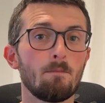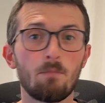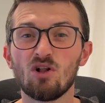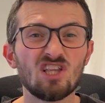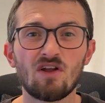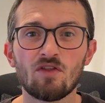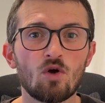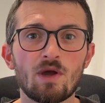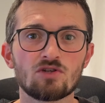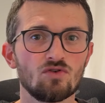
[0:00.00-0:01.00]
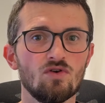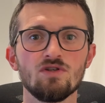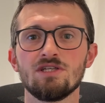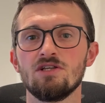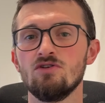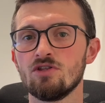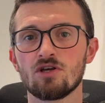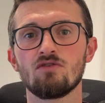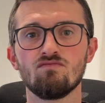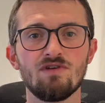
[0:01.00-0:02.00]
Pulling on the quick draws,
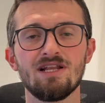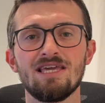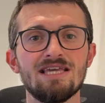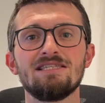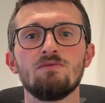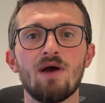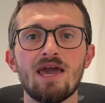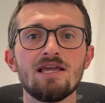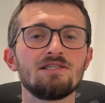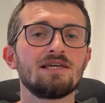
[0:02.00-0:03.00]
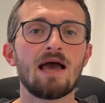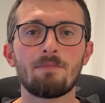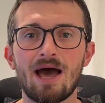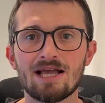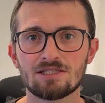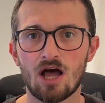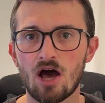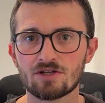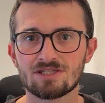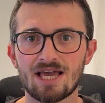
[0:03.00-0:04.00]
another really easy way to get past the
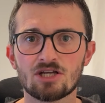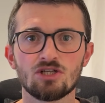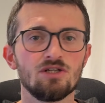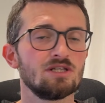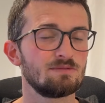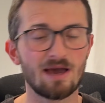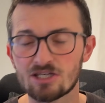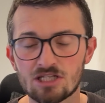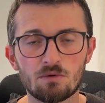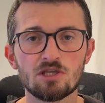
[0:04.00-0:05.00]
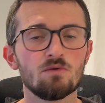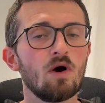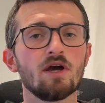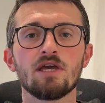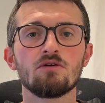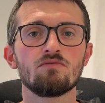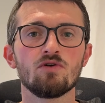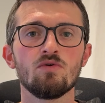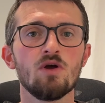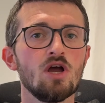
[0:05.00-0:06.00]
harder section, especially when you're working a
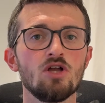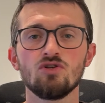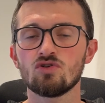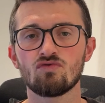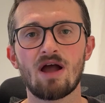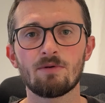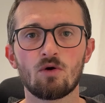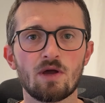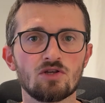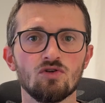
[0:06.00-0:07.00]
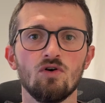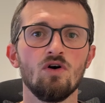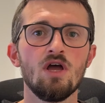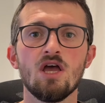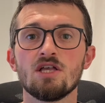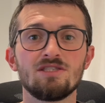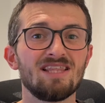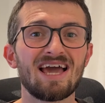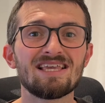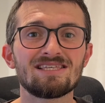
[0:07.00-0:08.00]
route. Just grab a quick draw.
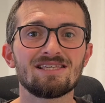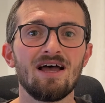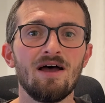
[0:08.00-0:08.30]
Nice